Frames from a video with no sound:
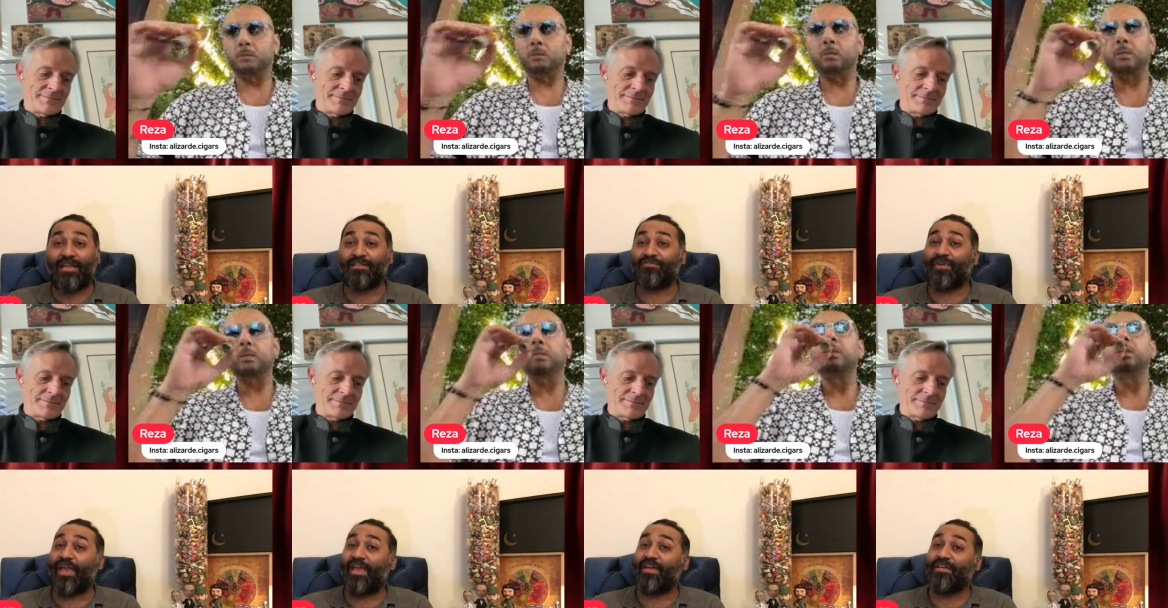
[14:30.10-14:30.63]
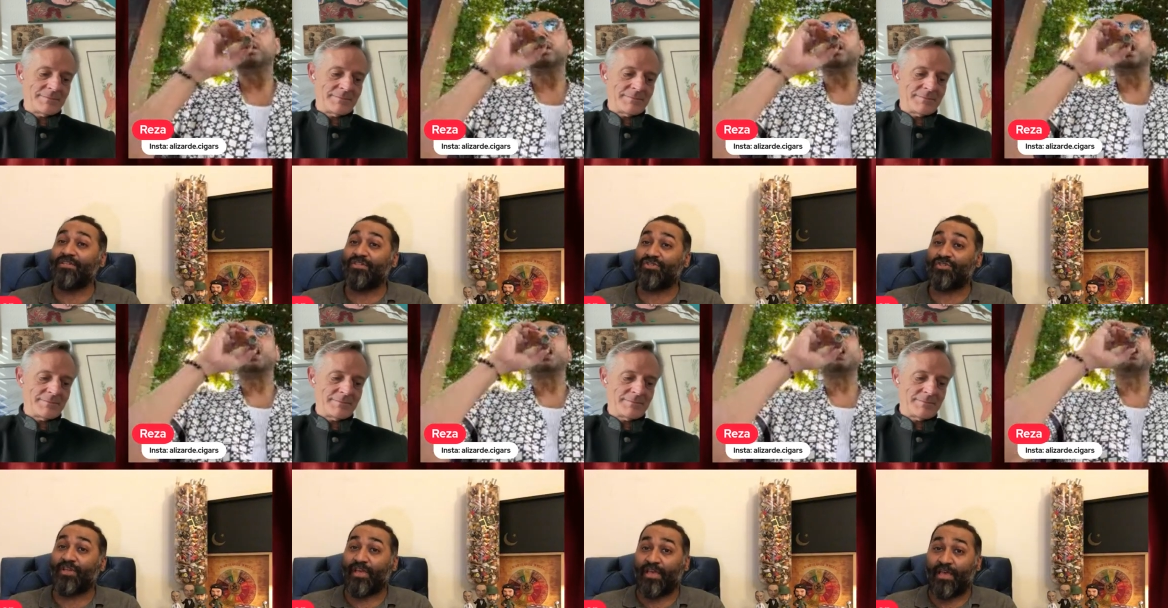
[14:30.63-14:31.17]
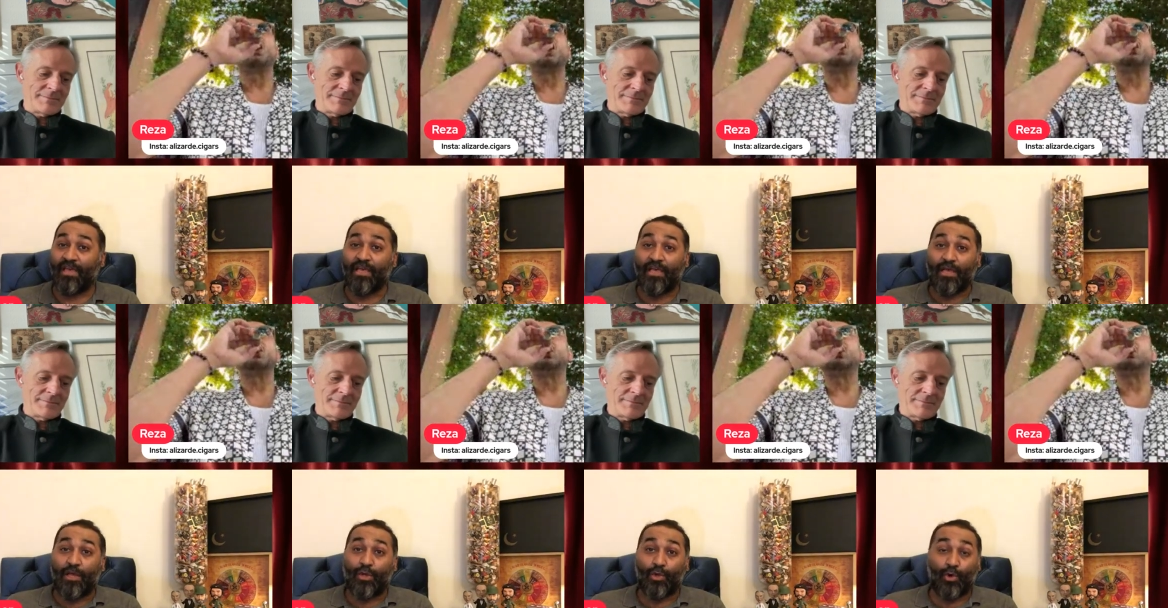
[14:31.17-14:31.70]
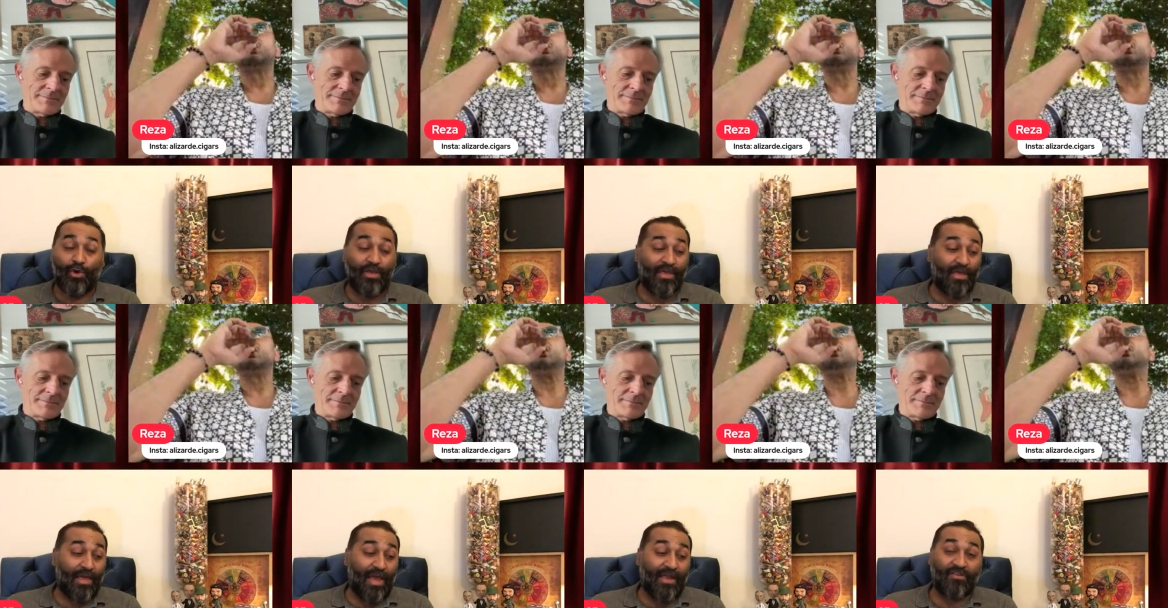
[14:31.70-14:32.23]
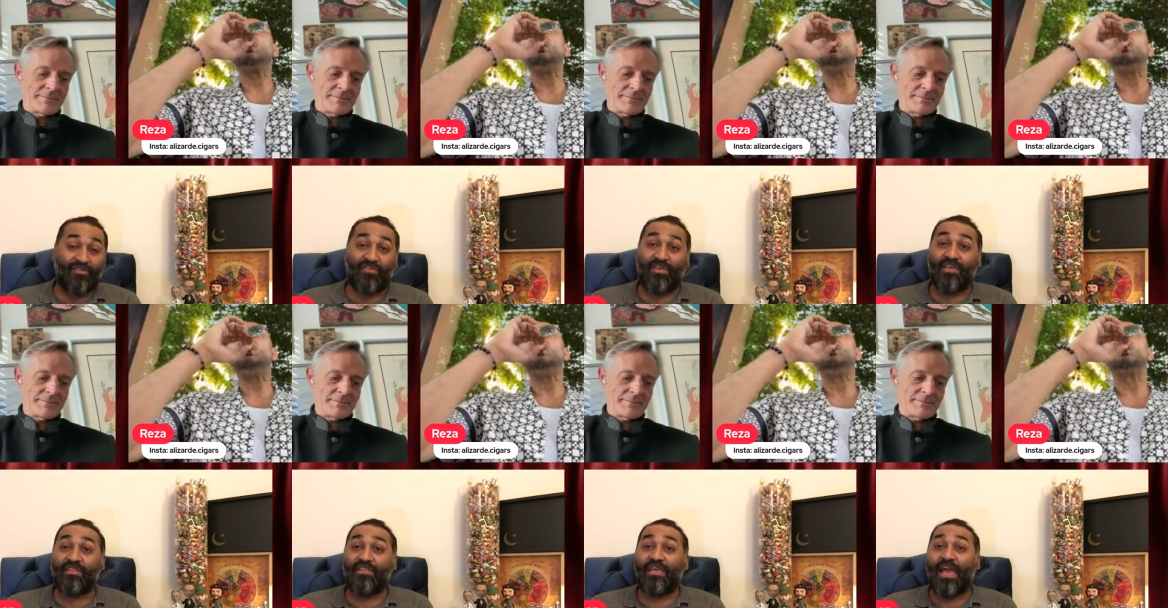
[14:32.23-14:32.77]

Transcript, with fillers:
Speaker 1: is very interesting, knowing and seeing the